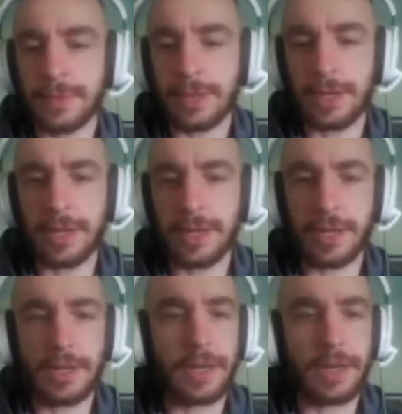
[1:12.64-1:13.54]

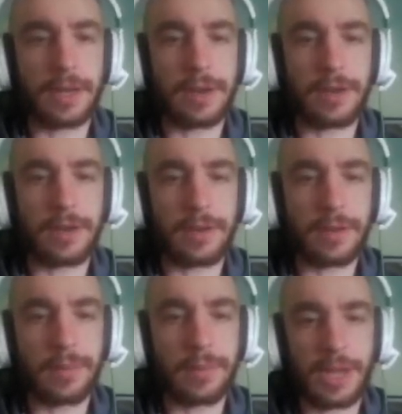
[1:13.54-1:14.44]
And
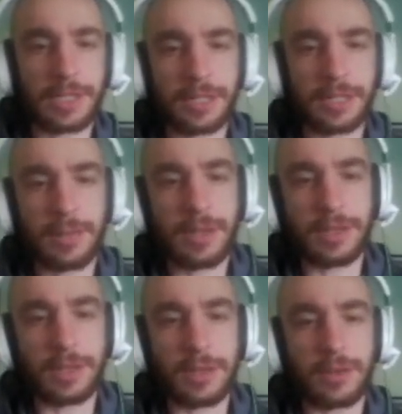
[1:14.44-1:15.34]
a patch of smeared
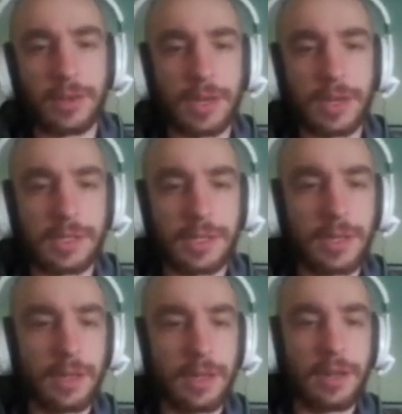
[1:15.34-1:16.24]
dirt and grass.
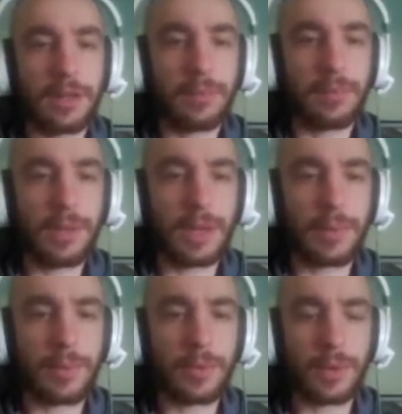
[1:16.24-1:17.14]
Beat
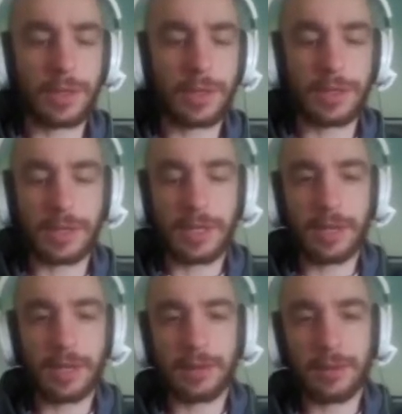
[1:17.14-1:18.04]
up old wallet. Did I
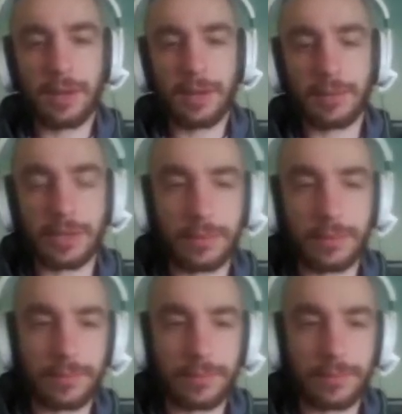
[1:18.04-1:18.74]
take it? Yep, sure.